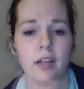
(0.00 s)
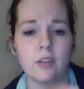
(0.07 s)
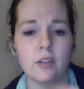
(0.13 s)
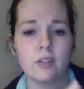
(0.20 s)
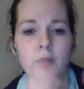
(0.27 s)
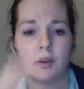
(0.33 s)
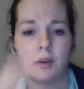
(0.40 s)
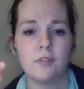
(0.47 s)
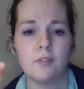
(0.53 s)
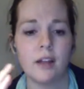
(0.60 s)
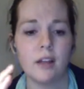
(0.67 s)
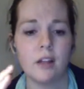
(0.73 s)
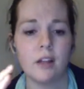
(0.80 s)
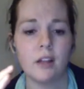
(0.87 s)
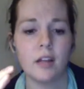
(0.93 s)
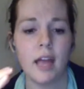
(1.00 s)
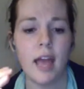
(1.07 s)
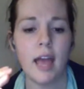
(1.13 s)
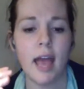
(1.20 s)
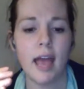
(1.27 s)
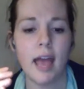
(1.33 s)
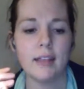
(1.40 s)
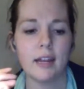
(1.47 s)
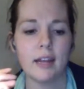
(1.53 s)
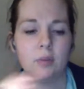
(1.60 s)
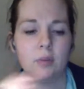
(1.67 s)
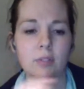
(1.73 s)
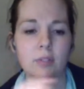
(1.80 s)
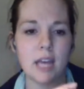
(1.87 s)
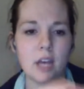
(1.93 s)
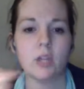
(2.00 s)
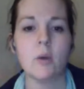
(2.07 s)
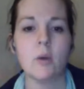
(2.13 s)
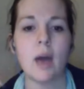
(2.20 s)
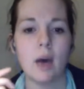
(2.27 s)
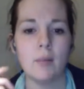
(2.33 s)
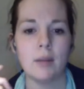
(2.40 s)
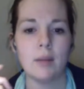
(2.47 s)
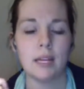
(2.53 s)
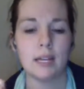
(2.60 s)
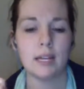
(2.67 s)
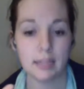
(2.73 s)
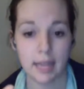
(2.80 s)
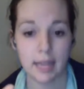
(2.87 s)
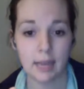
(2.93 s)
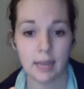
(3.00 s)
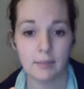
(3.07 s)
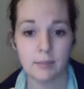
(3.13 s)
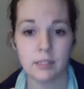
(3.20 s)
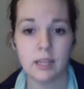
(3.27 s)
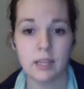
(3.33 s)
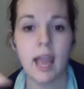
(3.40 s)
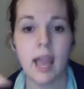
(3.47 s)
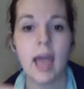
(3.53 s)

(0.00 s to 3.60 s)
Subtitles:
I use Book Funnel, and then it will tell you how many claims